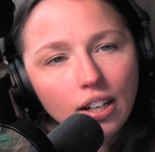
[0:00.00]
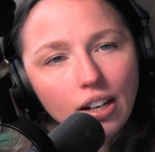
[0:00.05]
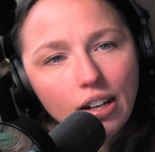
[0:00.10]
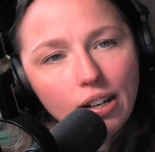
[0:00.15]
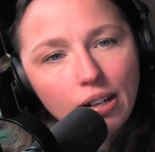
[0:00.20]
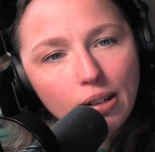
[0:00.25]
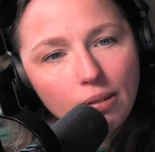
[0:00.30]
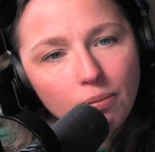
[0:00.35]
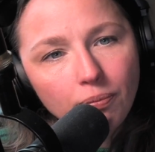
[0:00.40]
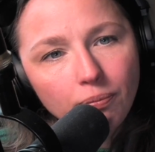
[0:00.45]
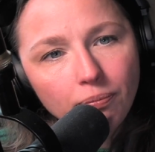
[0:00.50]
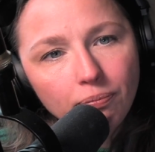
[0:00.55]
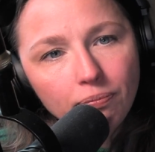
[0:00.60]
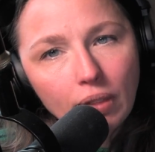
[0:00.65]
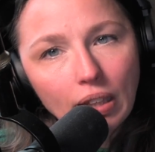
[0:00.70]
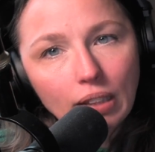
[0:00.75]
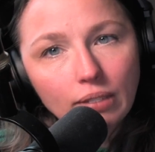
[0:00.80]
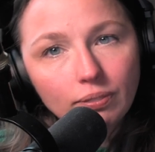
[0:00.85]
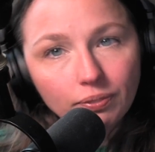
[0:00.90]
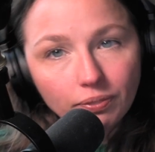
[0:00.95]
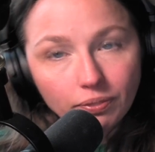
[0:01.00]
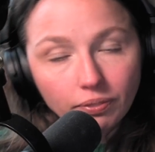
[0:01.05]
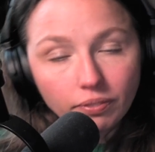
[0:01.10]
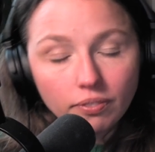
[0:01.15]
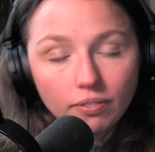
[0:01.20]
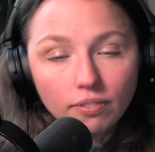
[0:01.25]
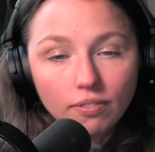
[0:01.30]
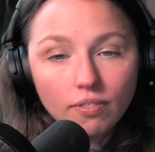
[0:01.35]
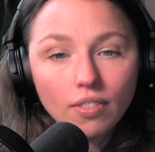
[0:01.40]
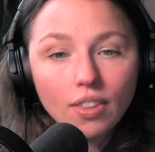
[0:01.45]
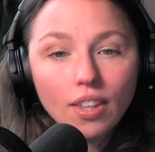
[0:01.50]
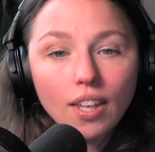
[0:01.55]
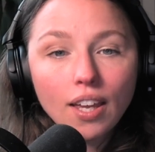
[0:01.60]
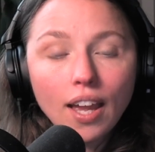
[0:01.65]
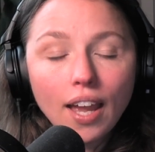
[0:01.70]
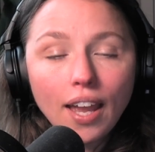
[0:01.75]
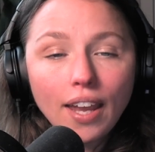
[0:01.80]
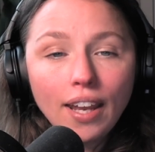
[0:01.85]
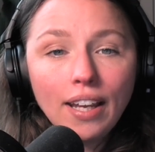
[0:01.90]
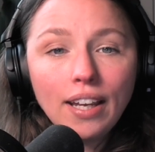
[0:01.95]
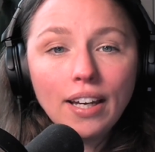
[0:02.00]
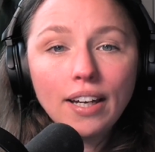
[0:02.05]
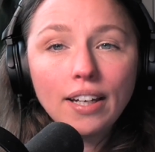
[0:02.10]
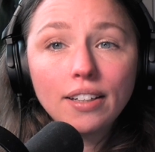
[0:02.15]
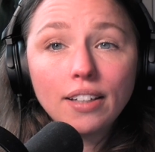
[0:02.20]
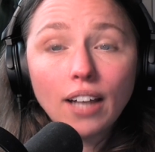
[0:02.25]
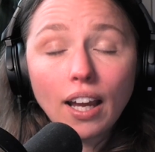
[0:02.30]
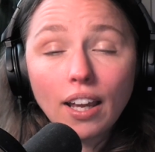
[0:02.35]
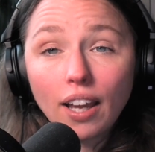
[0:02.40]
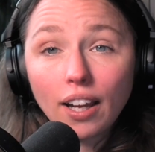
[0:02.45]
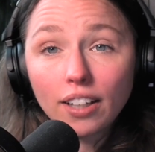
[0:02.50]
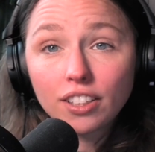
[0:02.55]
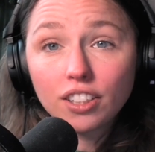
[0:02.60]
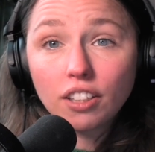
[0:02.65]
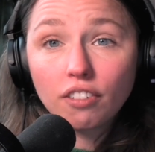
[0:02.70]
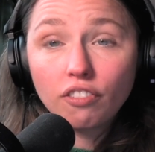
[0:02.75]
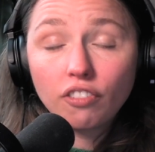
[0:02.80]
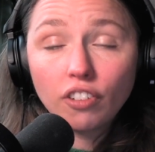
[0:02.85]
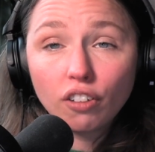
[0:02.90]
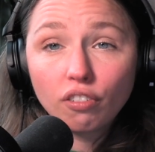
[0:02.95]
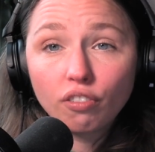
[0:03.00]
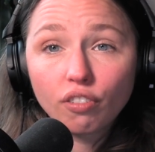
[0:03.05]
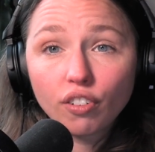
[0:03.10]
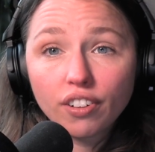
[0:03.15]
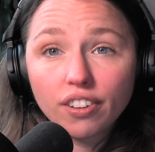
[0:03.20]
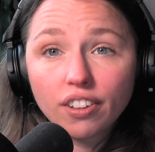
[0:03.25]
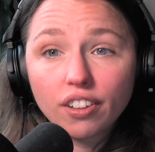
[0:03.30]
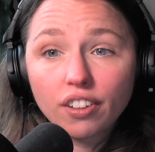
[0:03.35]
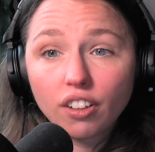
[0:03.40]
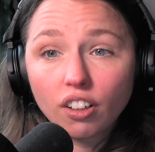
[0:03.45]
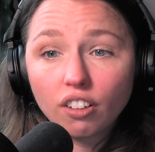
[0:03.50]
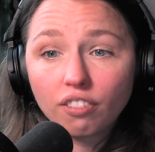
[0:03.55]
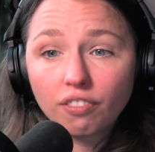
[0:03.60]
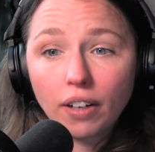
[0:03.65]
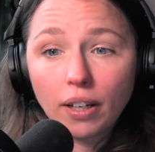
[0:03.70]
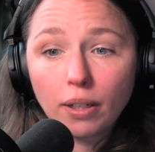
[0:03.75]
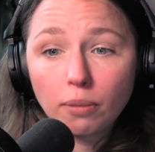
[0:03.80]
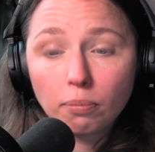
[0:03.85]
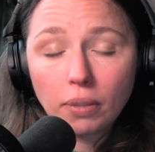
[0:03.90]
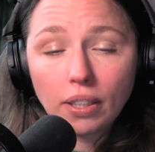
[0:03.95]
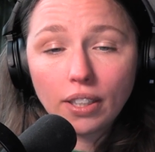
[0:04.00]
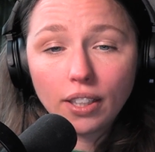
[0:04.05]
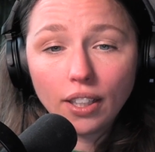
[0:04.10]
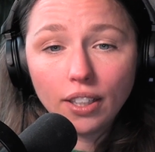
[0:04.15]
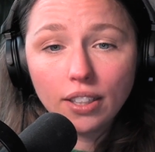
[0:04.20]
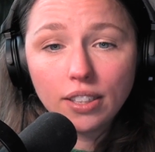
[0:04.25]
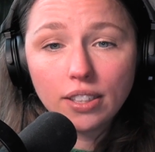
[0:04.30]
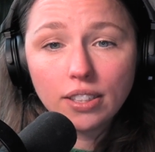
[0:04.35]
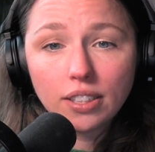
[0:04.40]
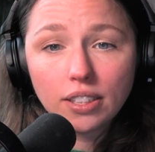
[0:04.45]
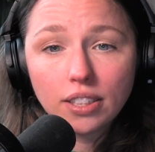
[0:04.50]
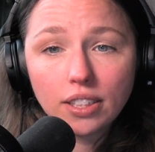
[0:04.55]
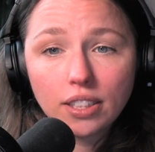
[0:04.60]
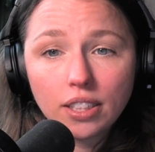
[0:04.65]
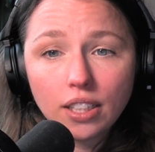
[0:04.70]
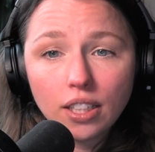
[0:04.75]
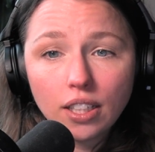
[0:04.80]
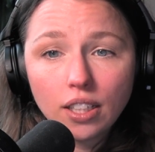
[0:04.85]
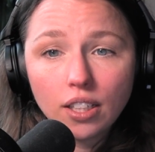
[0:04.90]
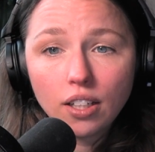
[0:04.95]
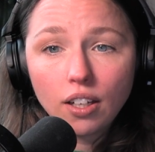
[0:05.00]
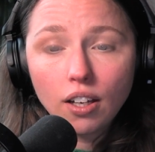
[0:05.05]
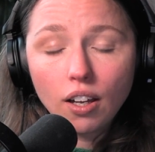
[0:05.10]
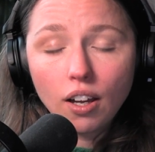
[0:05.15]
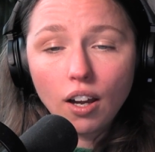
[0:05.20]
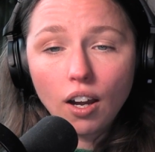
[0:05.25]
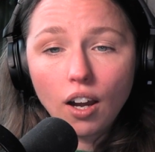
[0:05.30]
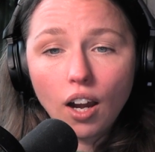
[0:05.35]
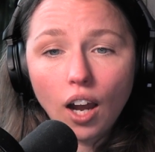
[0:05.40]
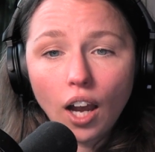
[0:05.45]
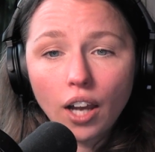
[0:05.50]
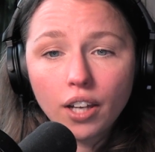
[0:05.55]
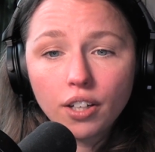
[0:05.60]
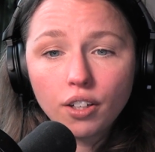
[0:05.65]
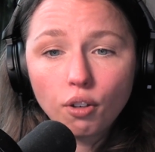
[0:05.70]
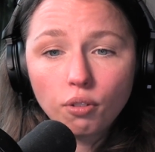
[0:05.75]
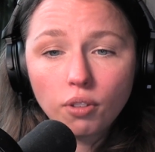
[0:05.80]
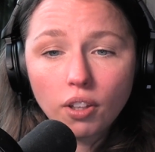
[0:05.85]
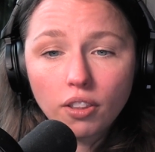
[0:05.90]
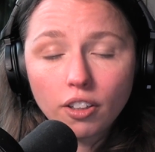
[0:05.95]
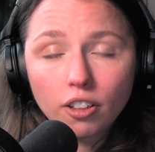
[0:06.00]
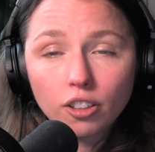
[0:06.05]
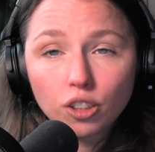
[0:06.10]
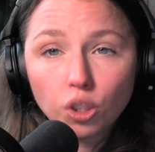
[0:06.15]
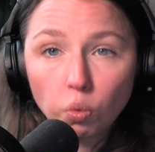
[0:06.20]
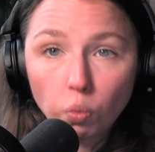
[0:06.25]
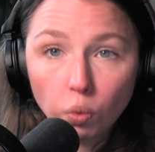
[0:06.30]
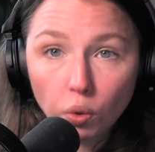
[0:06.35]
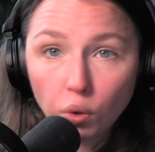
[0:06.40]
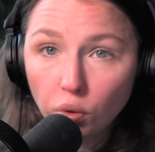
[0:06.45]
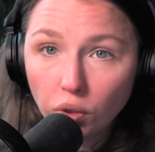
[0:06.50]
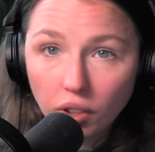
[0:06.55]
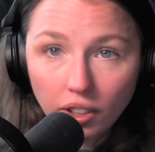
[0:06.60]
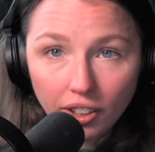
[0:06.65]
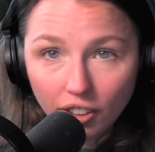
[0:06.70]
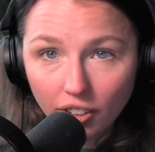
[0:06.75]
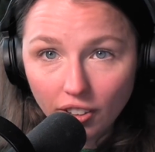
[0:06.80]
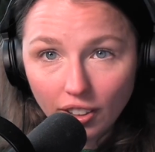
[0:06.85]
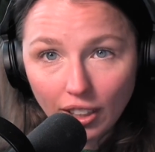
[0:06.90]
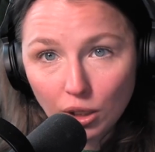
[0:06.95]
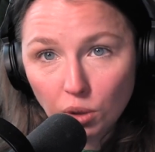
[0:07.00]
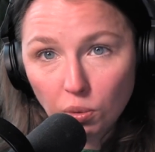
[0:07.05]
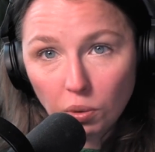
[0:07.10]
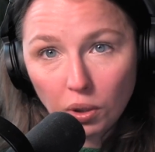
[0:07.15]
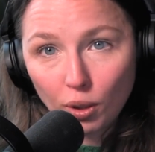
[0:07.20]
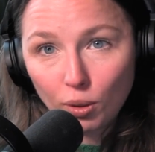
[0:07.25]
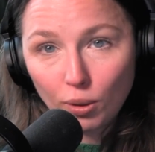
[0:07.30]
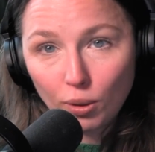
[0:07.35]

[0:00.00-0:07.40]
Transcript: yeah, um, for sure. And I actually feel for the girlfriend because I know that there's a wound here, as we